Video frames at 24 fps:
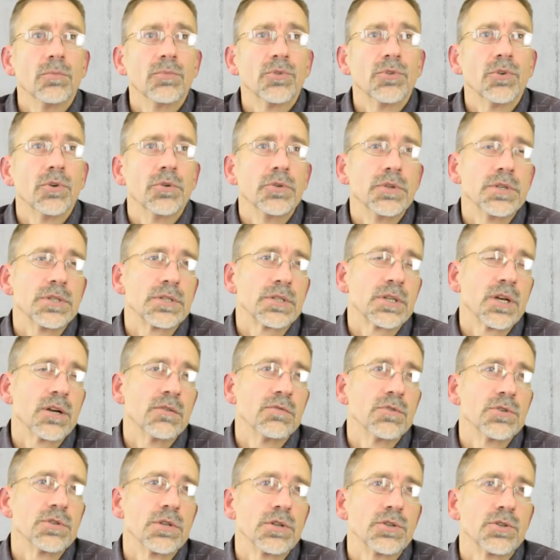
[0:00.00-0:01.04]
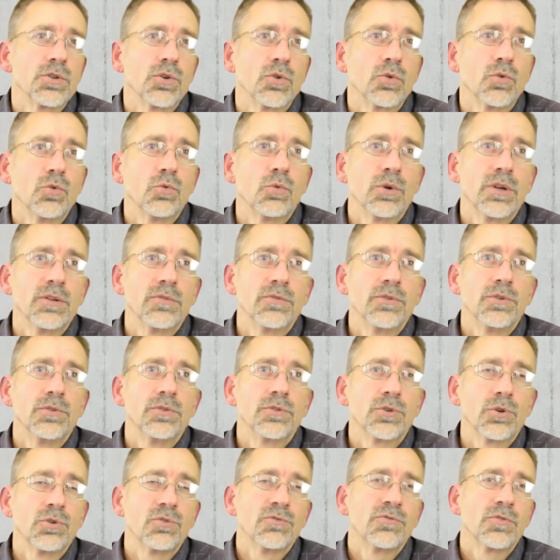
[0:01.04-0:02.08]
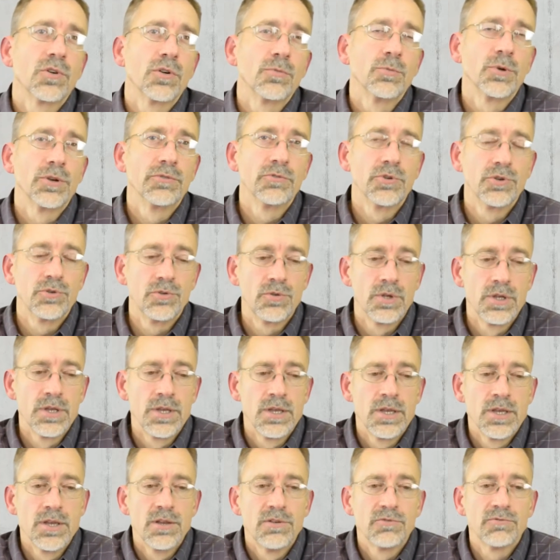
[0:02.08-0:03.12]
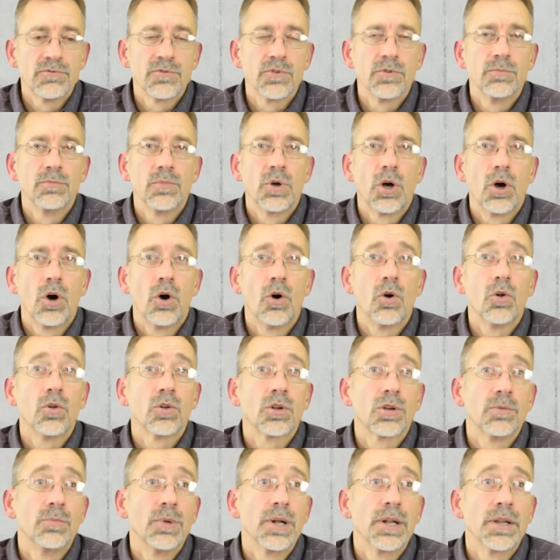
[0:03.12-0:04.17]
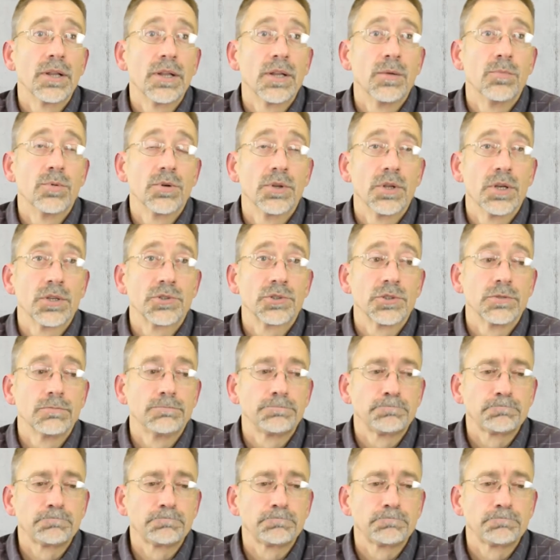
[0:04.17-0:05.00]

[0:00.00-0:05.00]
So this covers the total farm revenue from all commodity production.